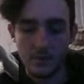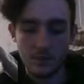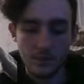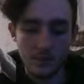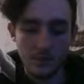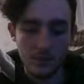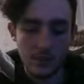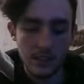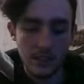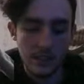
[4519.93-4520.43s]

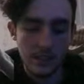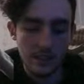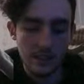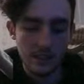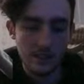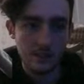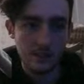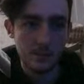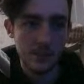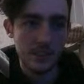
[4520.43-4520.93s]
we need
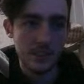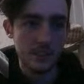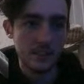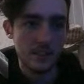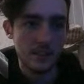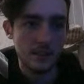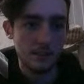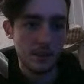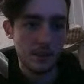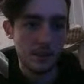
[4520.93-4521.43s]
this to be
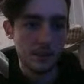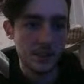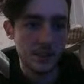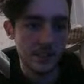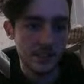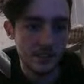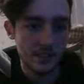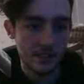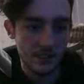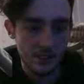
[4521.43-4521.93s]

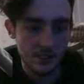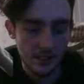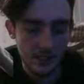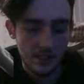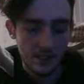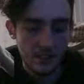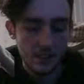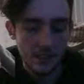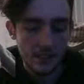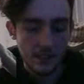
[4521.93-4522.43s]
public
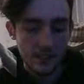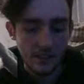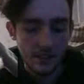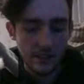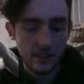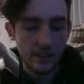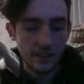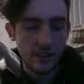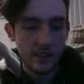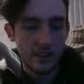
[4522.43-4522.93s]

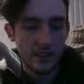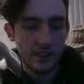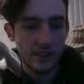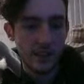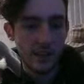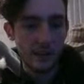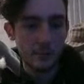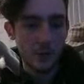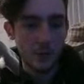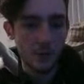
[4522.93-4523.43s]

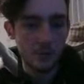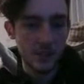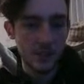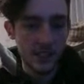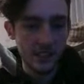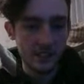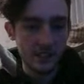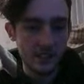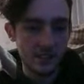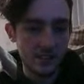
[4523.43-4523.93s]
game
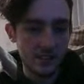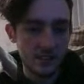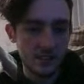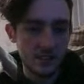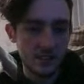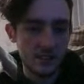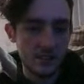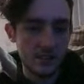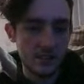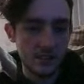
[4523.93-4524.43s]
object
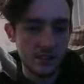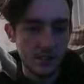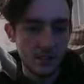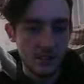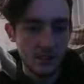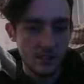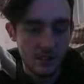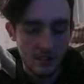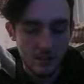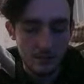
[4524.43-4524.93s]

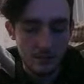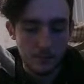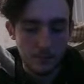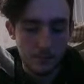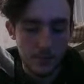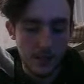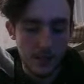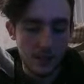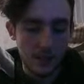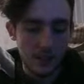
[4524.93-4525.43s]

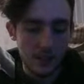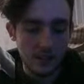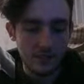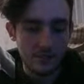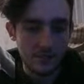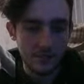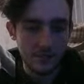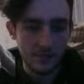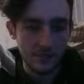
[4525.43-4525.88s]
path.